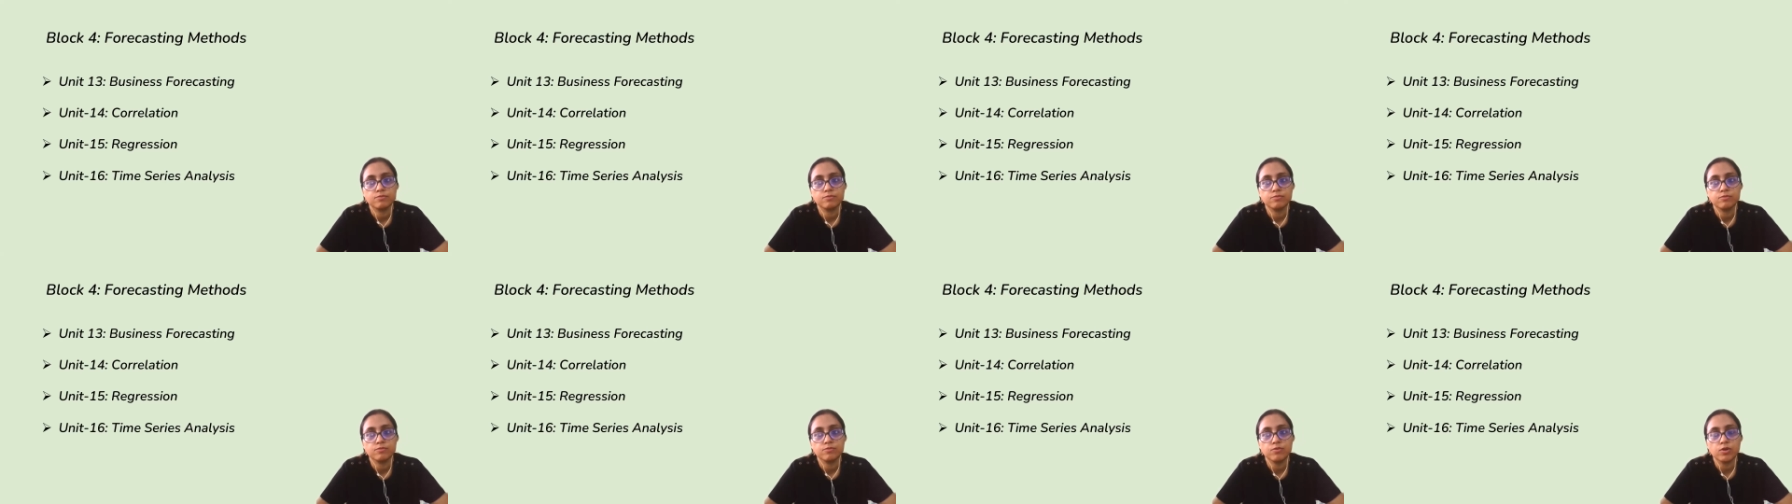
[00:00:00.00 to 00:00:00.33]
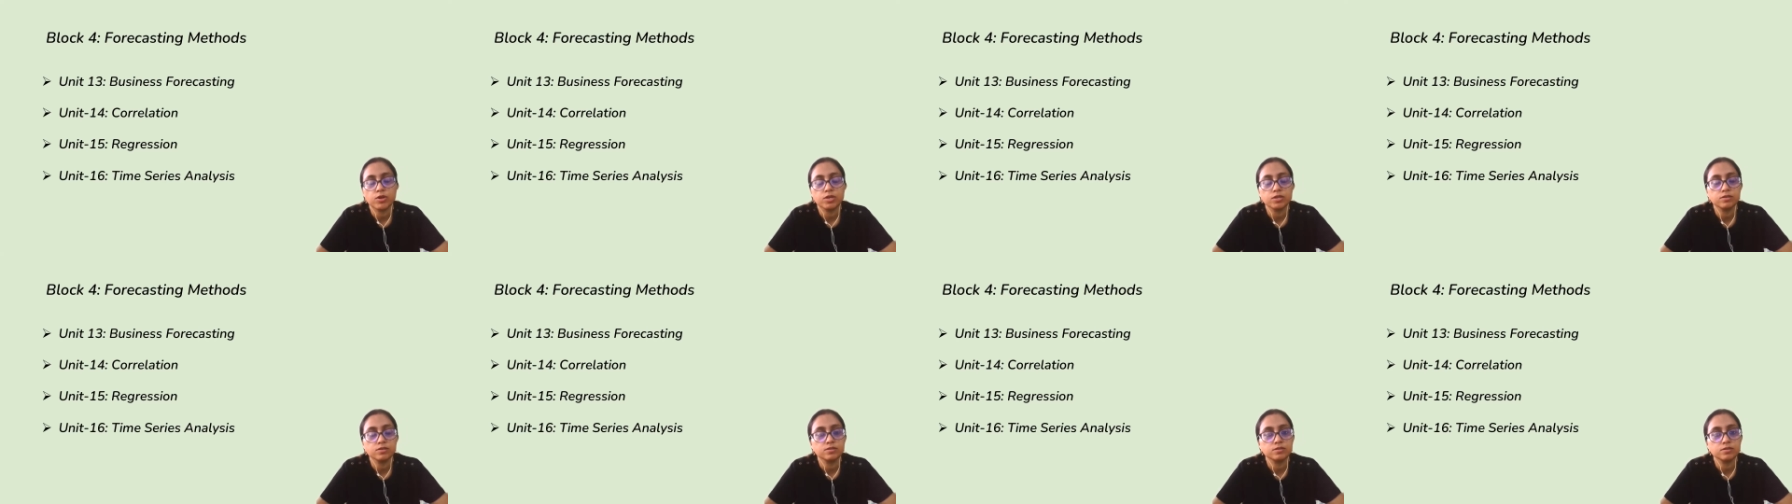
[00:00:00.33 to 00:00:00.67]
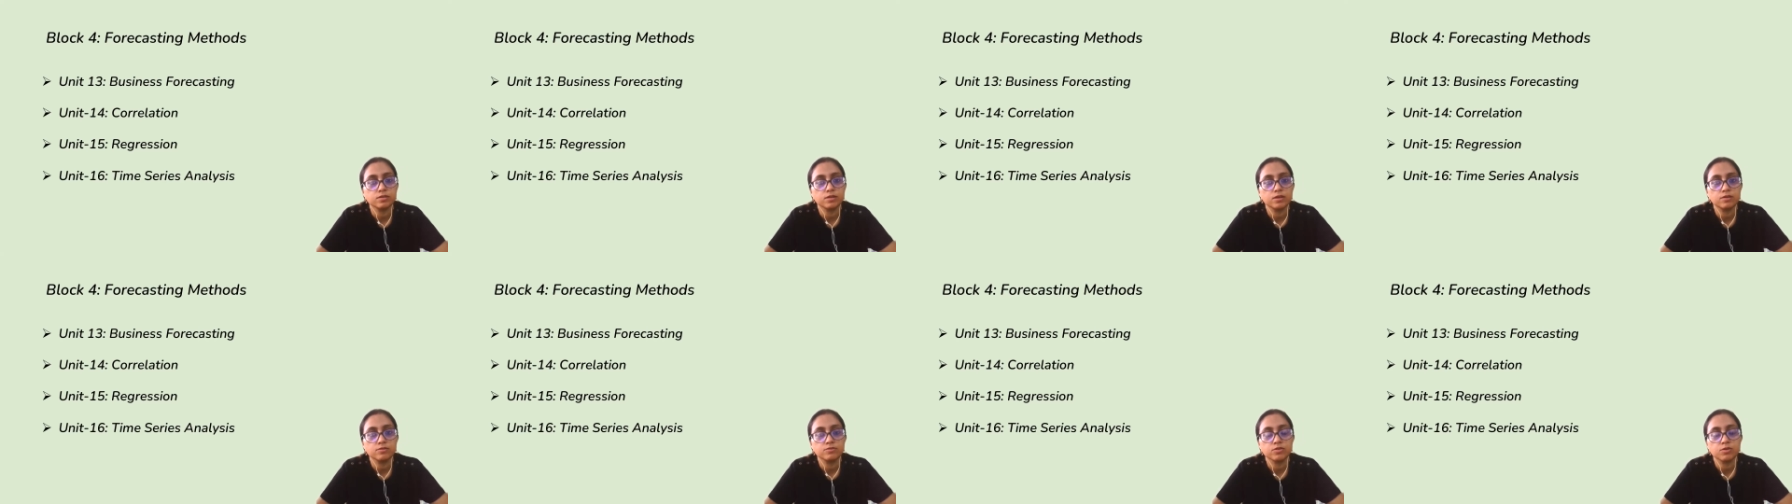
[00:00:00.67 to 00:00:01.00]
what is
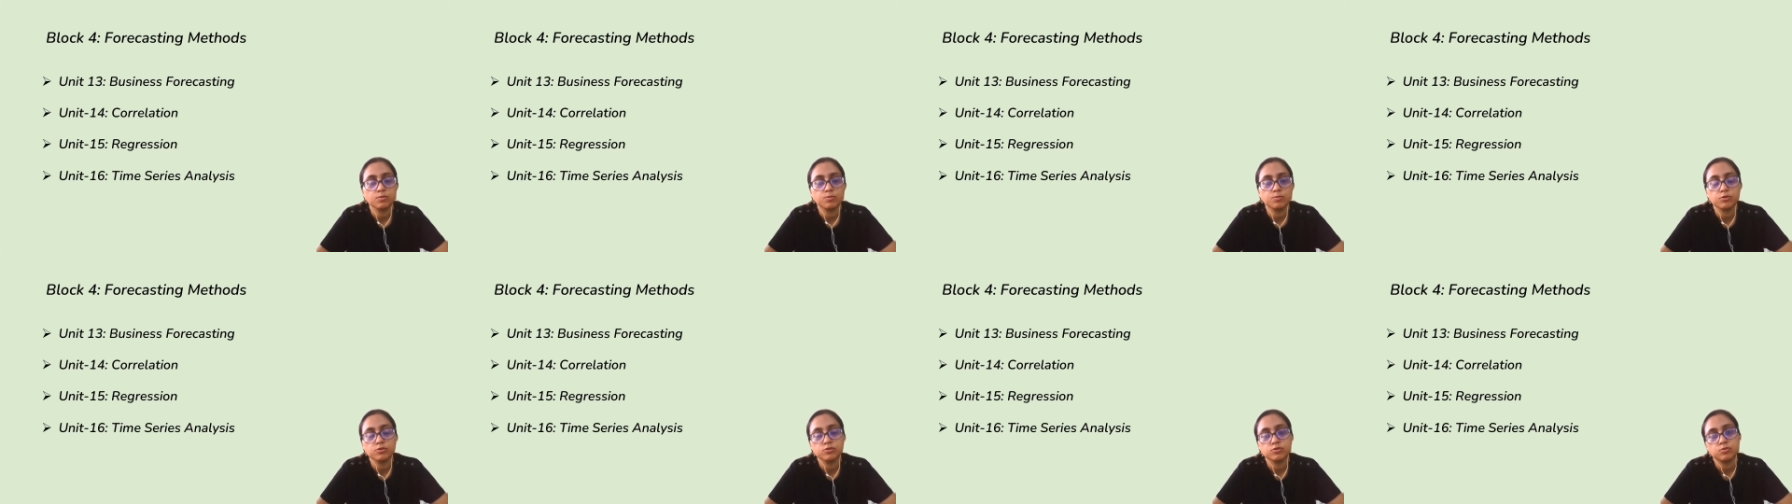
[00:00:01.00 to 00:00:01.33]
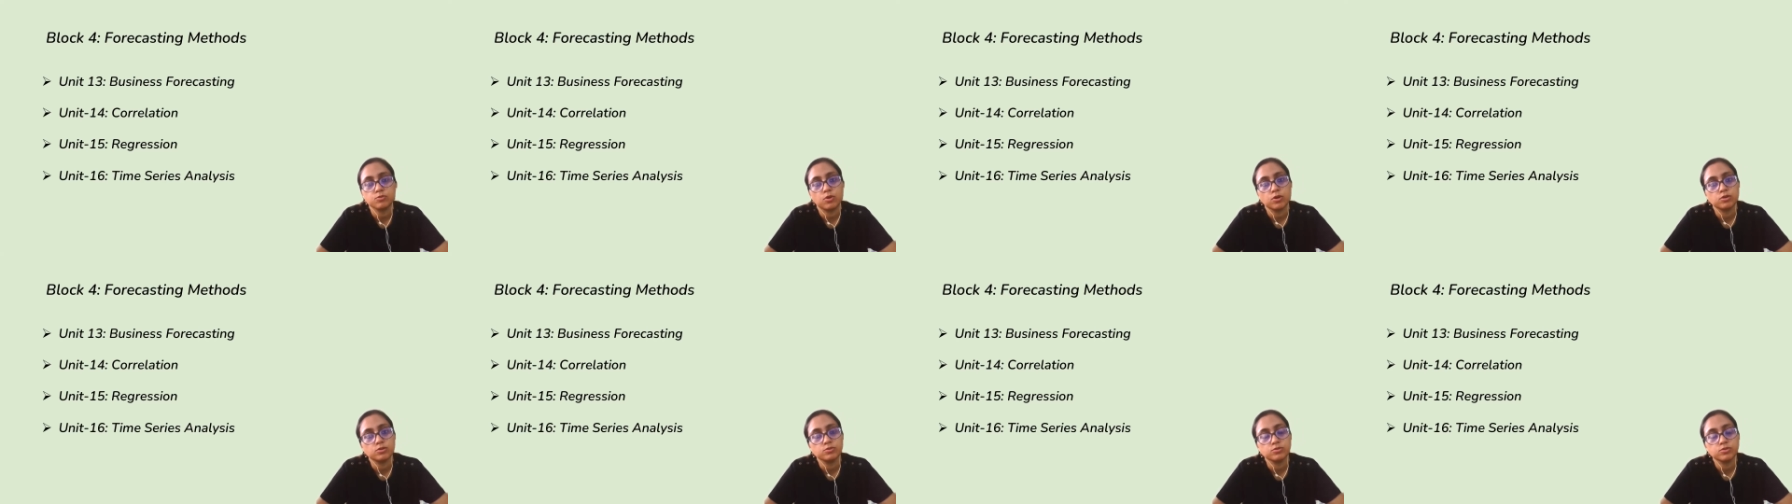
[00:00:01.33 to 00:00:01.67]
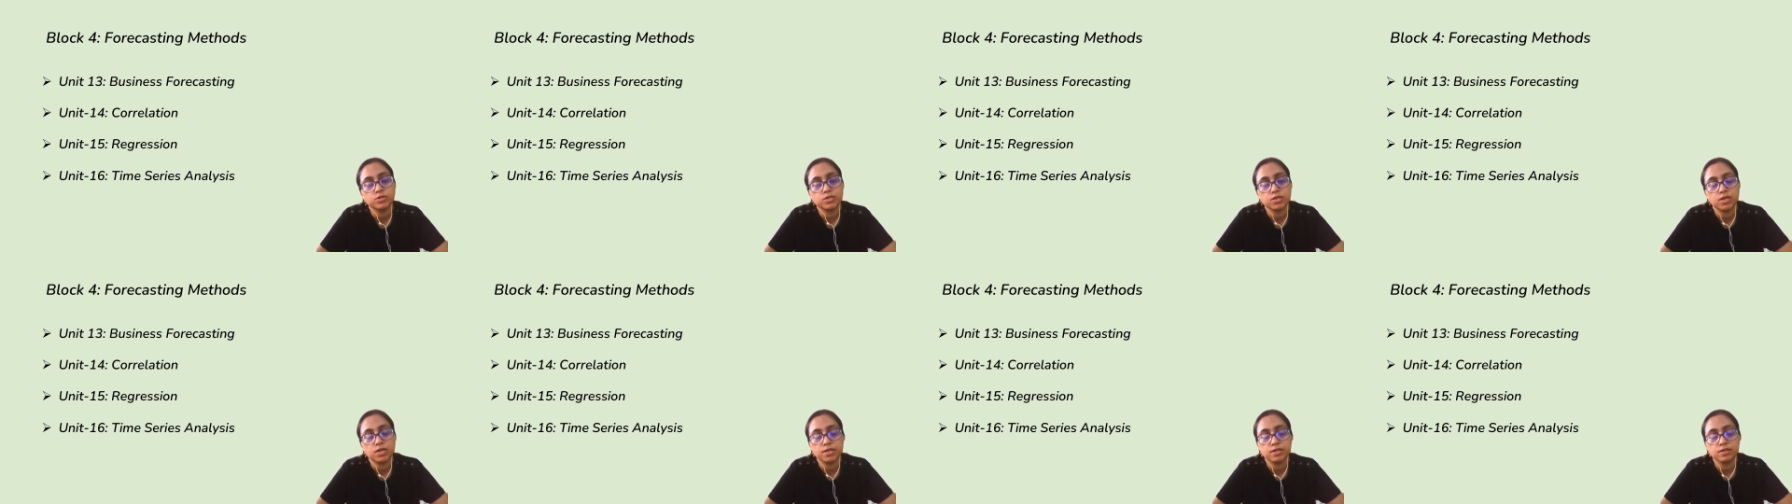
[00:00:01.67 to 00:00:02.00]
suppose you want to
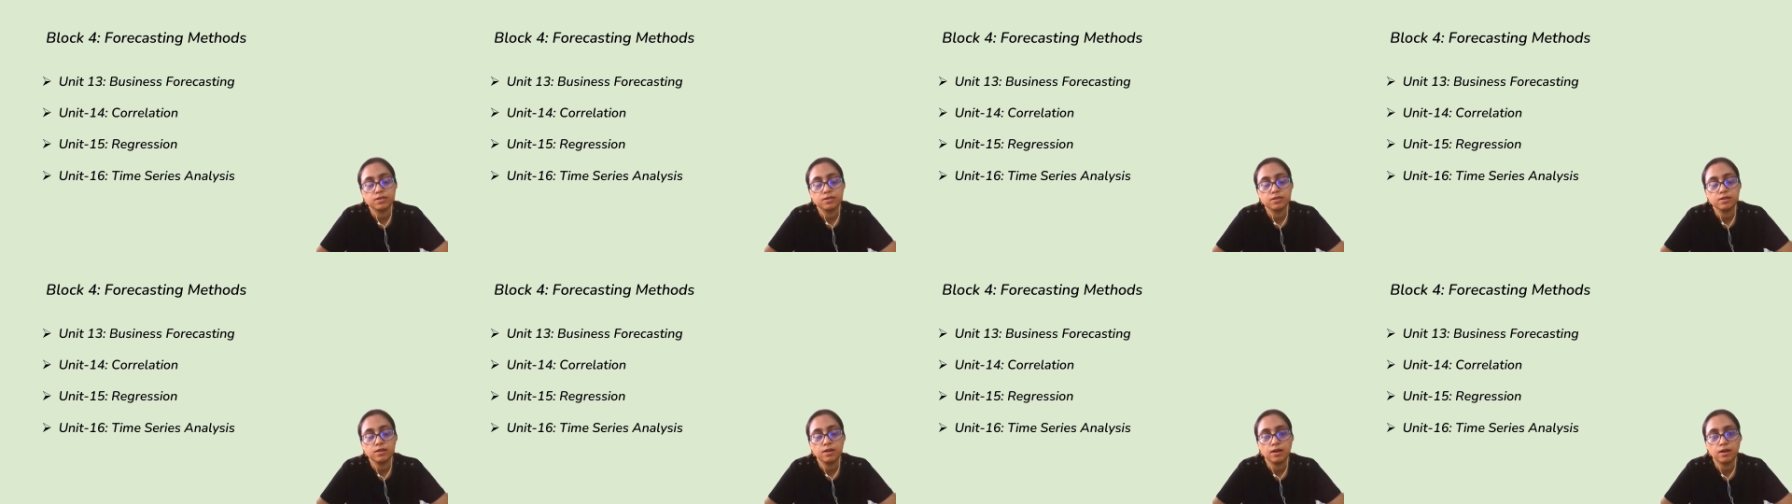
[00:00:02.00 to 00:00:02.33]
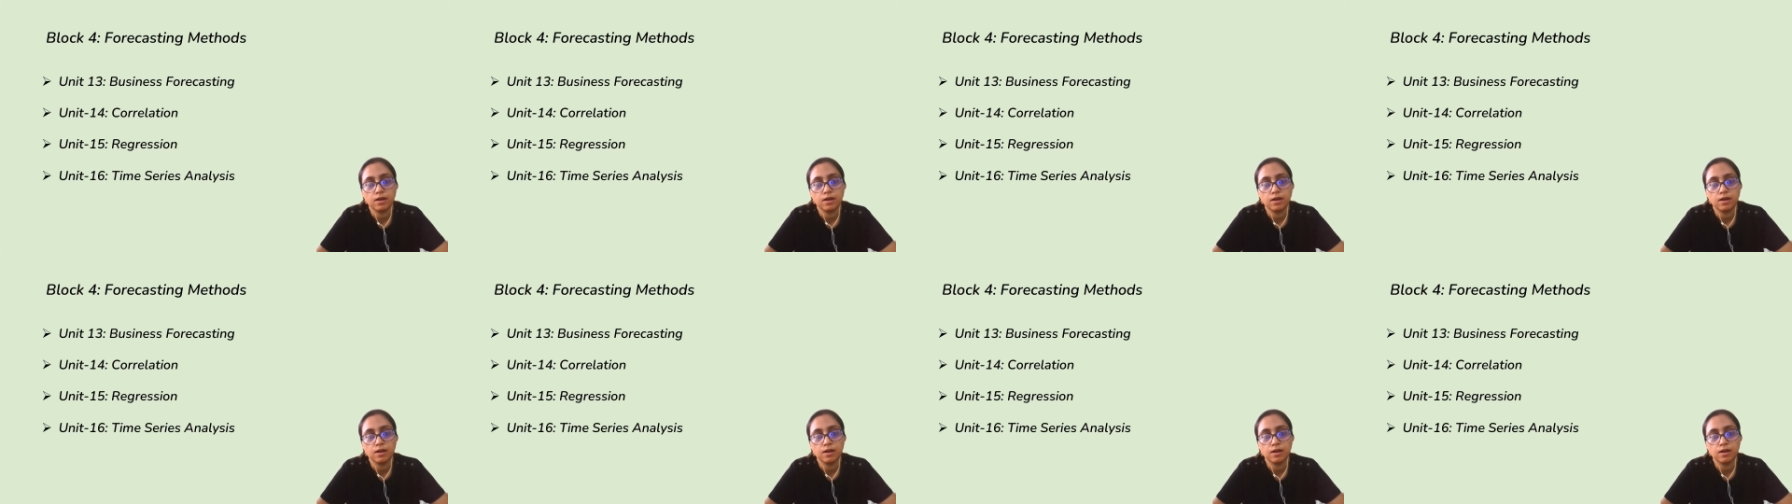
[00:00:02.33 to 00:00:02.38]
study